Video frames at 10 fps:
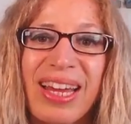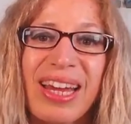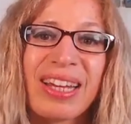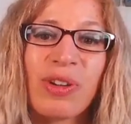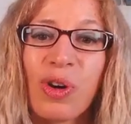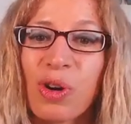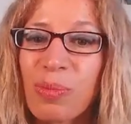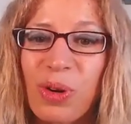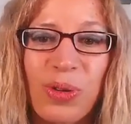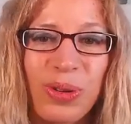at
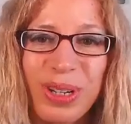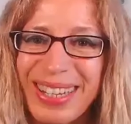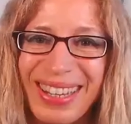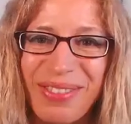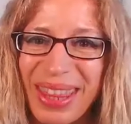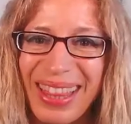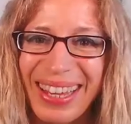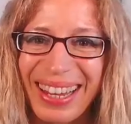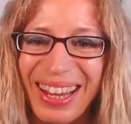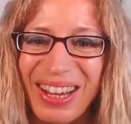home or within
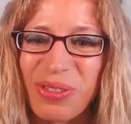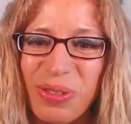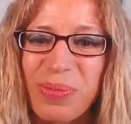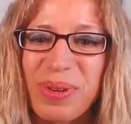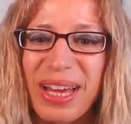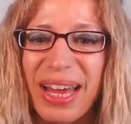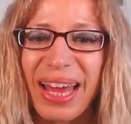the classroom.